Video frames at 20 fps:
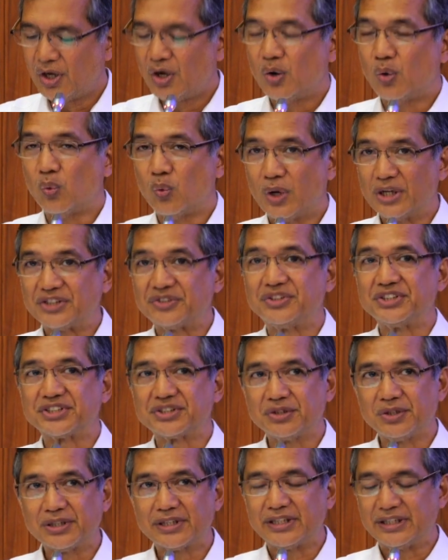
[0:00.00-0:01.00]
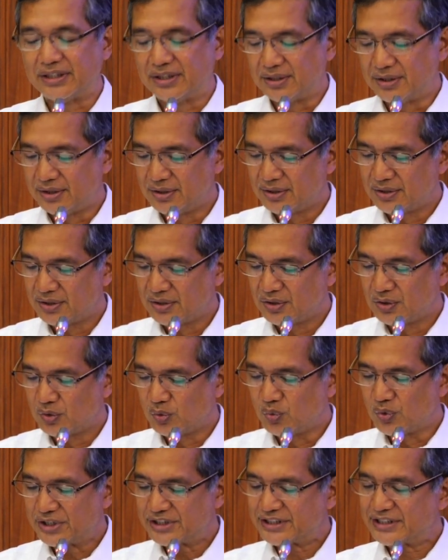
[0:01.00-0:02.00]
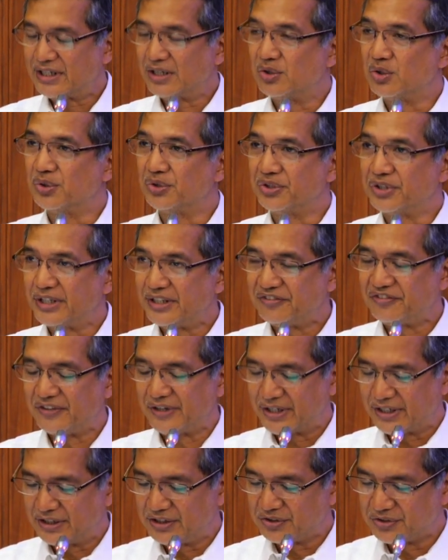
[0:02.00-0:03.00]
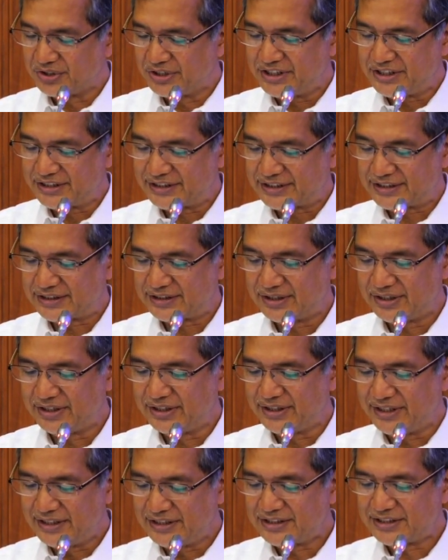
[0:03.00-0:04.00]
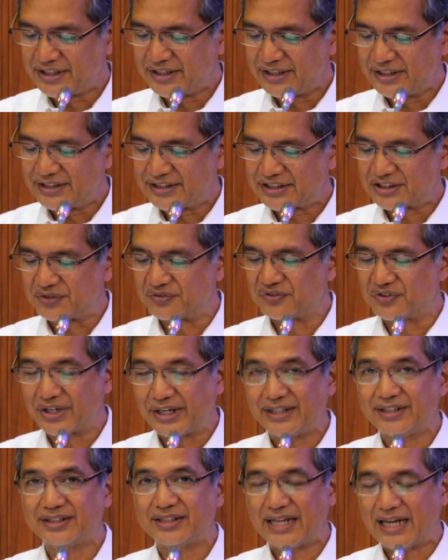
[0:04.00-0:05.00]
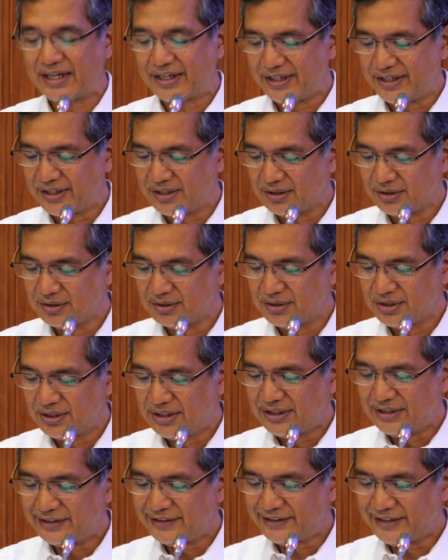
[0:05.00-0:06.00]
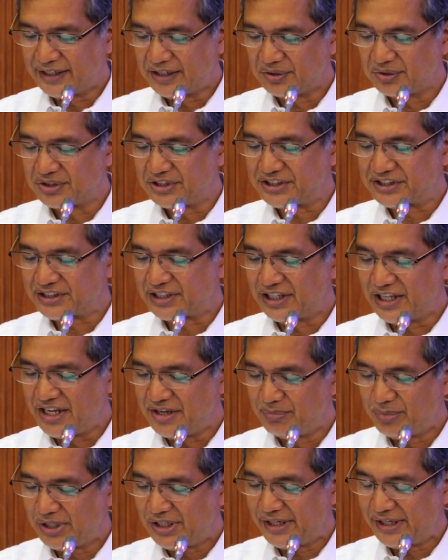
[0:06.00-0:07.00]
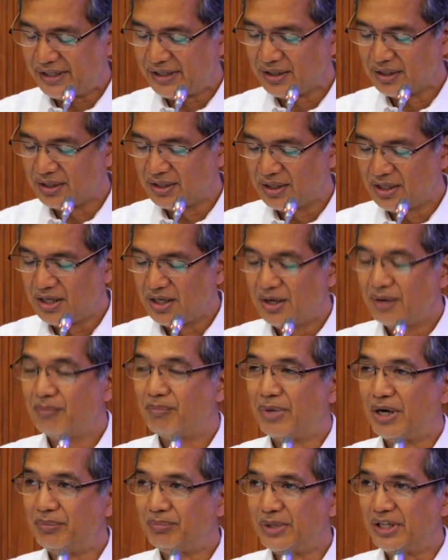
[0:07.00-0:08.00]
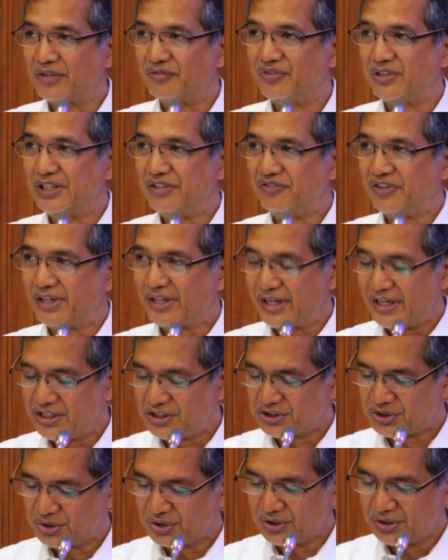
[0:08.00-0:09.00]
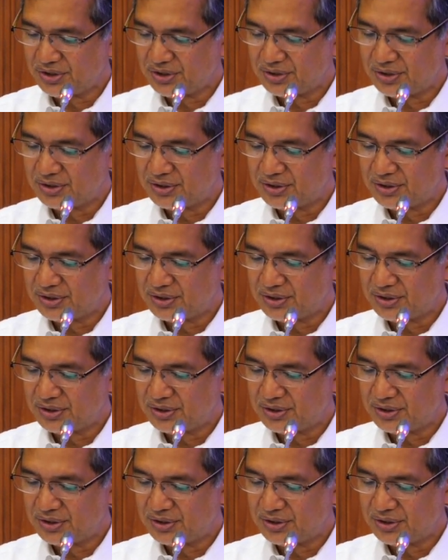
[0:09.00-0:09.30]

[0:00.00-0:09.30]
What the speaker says: What resulted was a horrific increase in incidents of red tagging, terrorist labeling, public vilification,